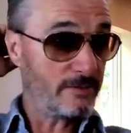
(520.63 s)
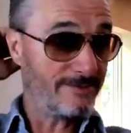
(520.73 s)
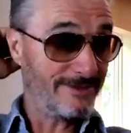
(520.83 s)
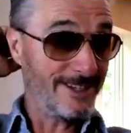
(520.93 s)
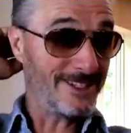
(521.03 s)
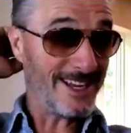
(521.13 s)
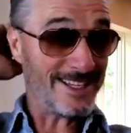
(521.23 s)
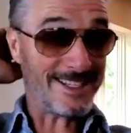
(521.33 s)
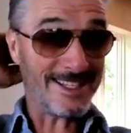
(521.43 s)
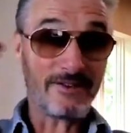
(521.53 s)
You would say it's a
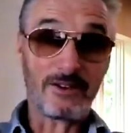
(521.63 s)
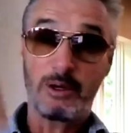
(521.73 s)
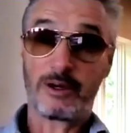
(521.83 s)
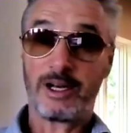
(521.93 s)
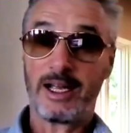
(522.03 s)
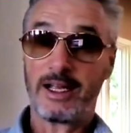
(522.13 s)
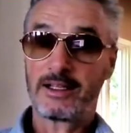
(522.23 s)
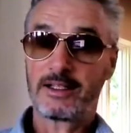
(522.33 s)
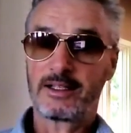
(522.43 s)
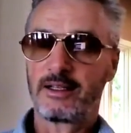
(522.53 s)
safer pair of
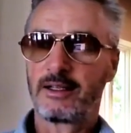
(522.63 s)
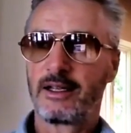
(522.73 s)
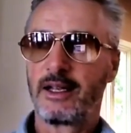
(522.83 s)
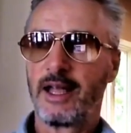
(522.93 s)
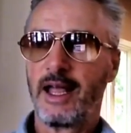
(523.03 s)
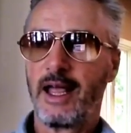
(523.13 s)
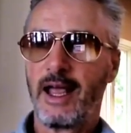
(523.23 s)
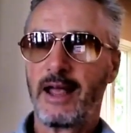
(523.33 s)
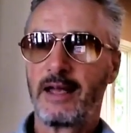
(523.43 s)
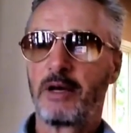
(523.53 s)
hands than
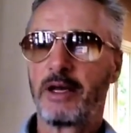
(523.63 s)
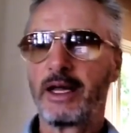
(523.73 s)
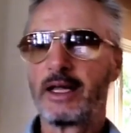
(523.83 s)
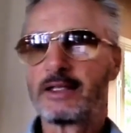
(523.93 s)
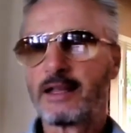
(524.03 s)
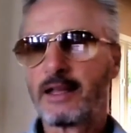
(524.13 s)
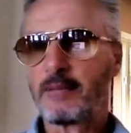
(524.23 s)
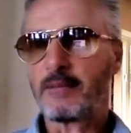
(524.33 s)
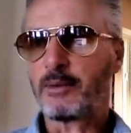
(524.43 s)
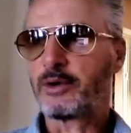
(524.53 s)
anybody else. I think
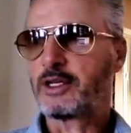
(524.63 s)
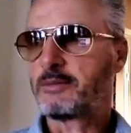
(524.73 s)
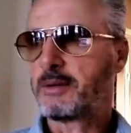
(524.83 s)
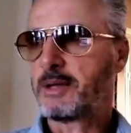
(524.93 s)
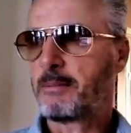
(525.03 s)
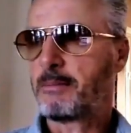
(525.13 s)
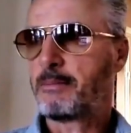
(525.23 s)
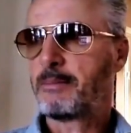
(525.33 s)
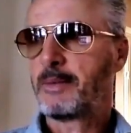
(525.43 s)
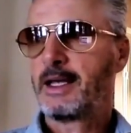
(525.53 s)
Bernie's maybe
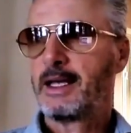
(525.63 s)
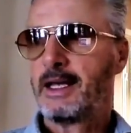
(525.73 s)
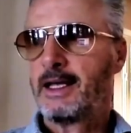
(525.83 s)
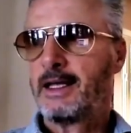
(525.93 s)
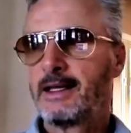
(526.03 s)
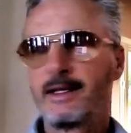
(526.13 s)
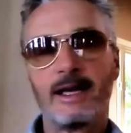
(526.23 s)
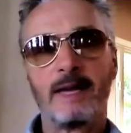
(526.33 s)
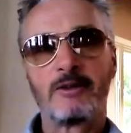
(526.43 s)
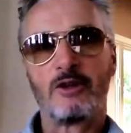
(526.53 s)
the
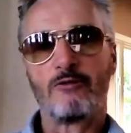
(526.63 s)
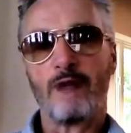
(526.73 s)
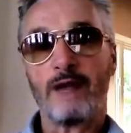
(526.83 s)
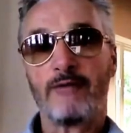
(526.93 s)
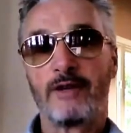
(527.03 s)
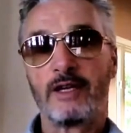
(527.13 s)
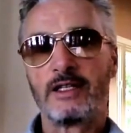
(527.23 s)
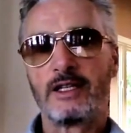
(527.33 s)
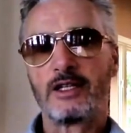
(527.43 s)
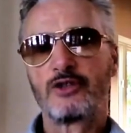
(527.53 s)
time's not right for
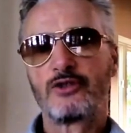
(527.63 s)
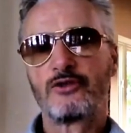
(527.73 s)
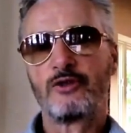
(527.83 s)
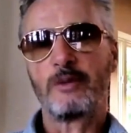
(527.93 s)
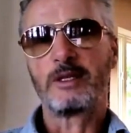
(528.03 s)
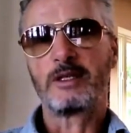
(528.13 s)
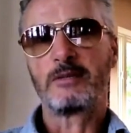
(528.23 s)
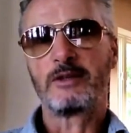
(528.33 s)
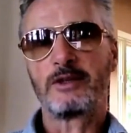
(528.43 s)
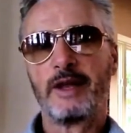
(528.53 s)
his
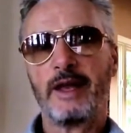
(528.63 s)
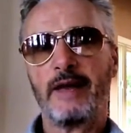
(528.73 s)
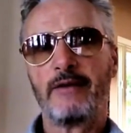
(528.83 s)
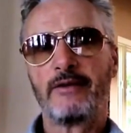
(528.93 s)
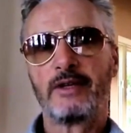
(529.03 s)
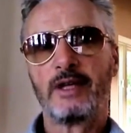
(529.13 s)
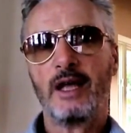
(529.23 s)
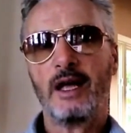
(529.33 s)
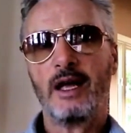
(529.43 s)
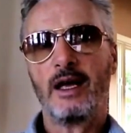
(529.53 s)
extremism to the left.
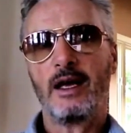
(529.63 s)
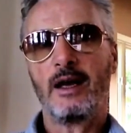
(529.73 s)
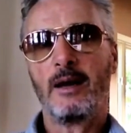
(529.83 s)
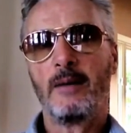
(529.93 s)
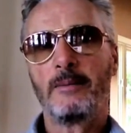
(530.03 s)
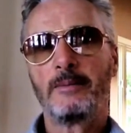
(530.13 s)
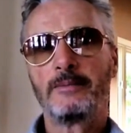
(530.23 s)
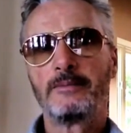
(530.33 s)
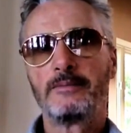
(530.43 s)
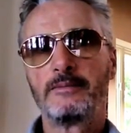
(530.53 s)

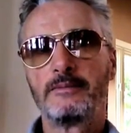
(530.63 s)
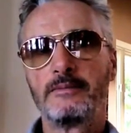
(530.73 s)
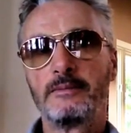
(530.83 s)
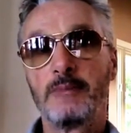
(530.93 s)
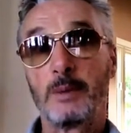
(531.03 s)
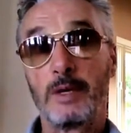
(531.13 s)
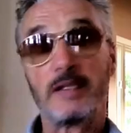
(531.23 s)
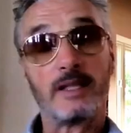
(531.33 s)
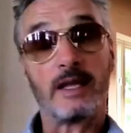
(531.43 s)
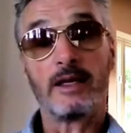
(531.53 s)
But what
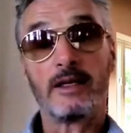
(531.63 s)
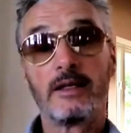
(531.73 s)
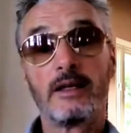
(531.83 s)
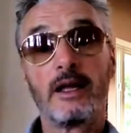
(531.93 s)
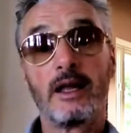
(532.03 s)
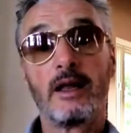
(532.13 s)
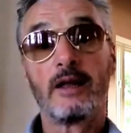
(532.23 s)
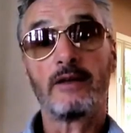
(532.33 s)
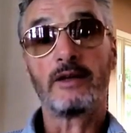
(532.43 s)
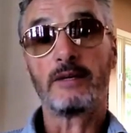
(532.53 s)
he's saying, a lot
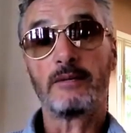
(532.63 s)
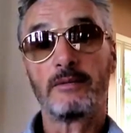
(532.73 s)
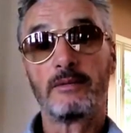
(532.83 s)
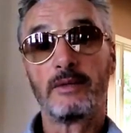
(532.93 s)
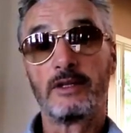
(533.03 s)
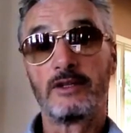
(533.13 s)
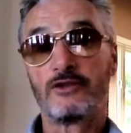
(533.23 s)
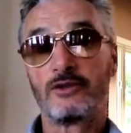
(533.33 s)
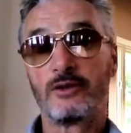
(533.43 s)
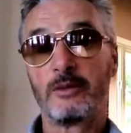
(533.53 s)
of it is
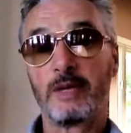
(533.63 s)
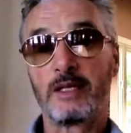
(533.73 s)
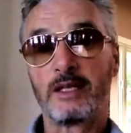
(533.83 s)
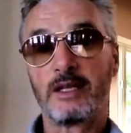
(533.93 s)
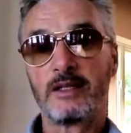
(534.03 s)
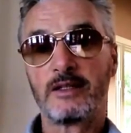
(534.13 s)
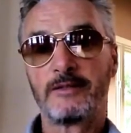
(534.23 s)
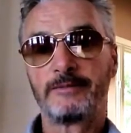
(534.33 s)
true and it makes sense.